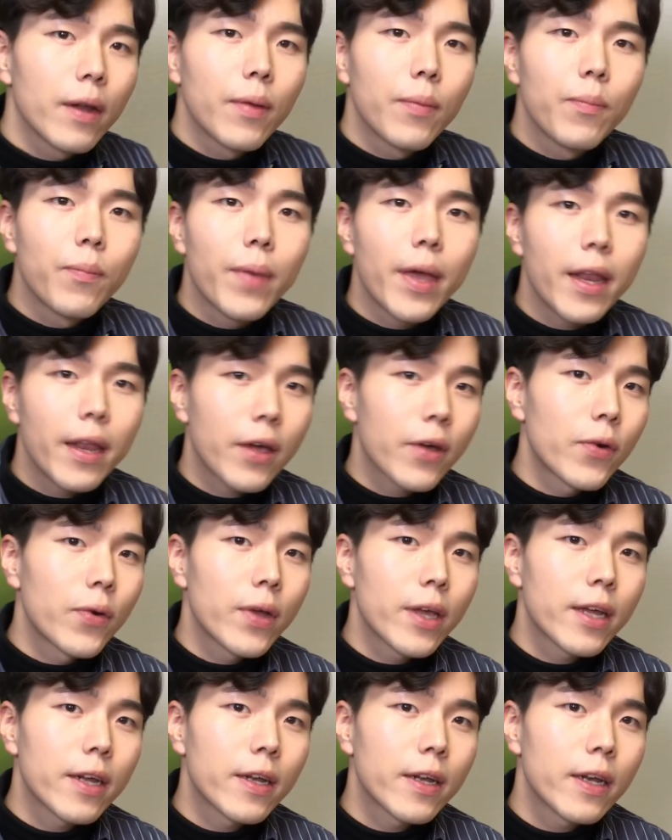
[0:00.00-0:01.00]
Many
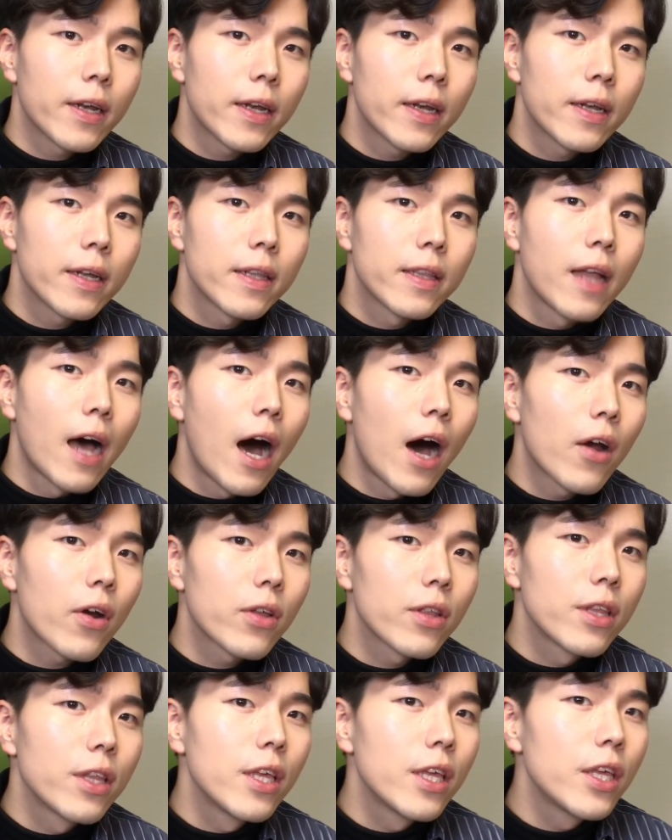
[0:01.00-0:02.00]
Korean not
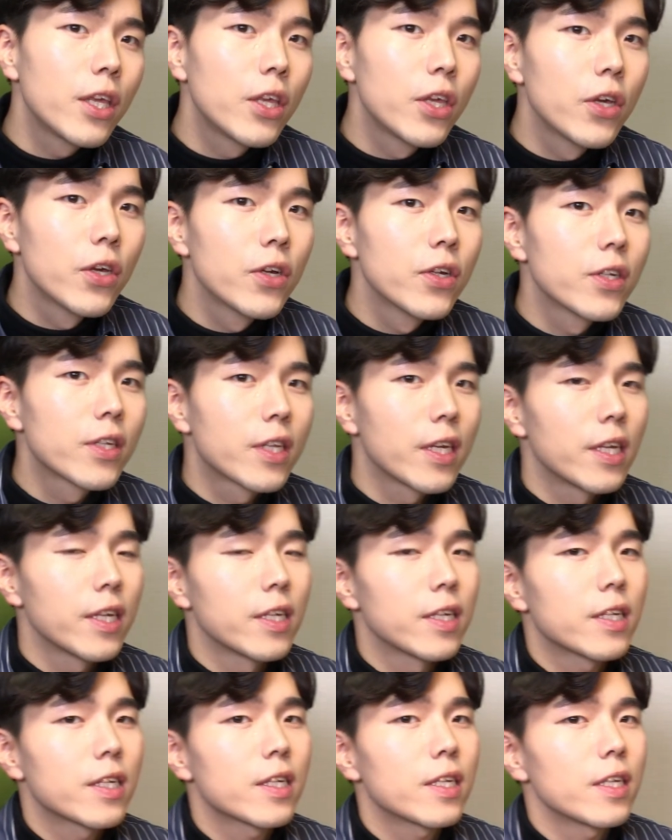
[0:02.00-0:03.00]
only use
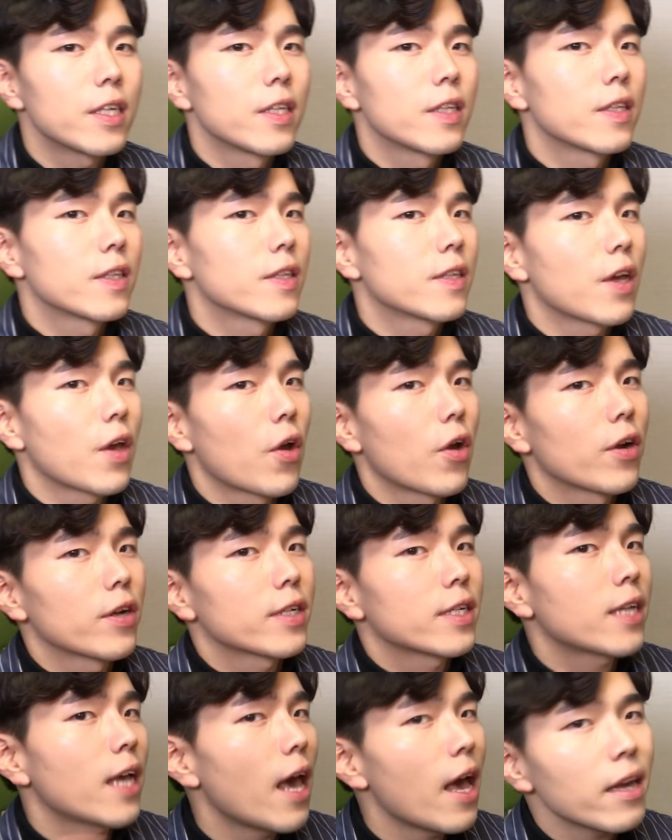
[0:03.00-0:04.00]
this in their
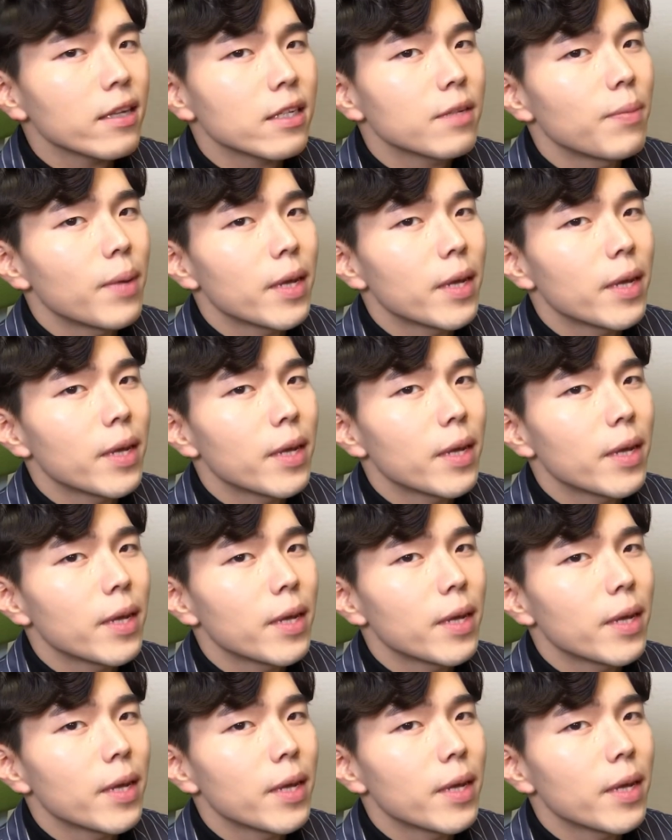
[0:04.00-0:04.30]
text